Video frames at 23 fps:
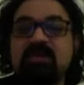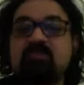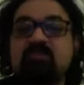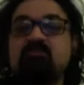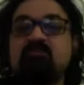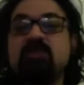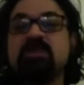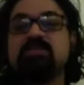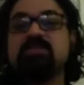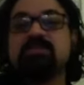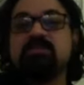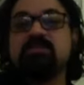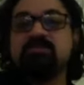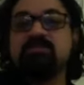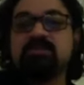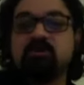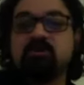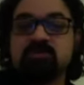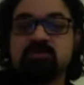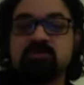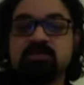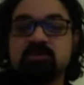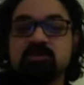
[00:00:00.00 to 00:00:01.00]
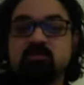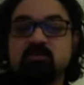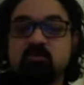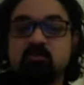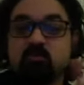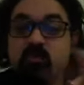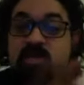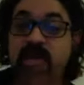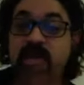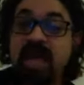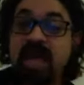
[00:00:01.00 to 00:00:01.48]
right. So, so, so
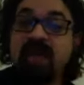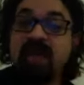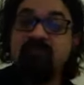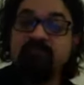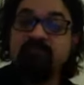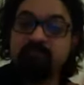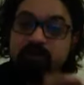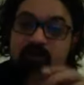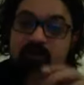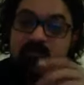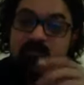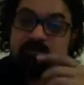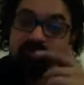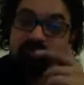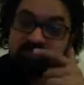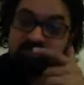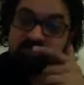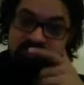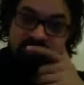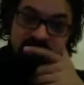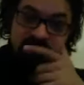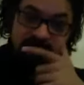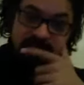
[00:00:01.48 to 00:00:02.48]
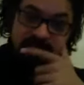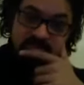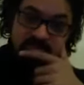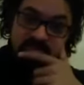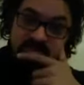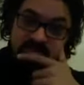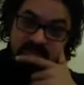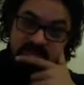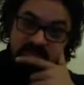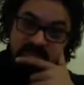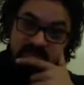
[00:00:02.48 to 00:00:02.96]
we have both these
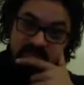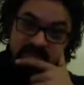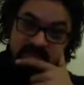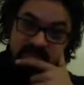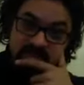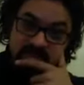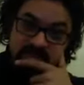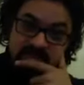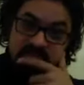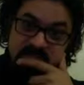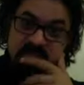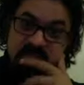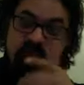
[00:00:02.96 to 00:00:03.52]
dimensions within us, yeah.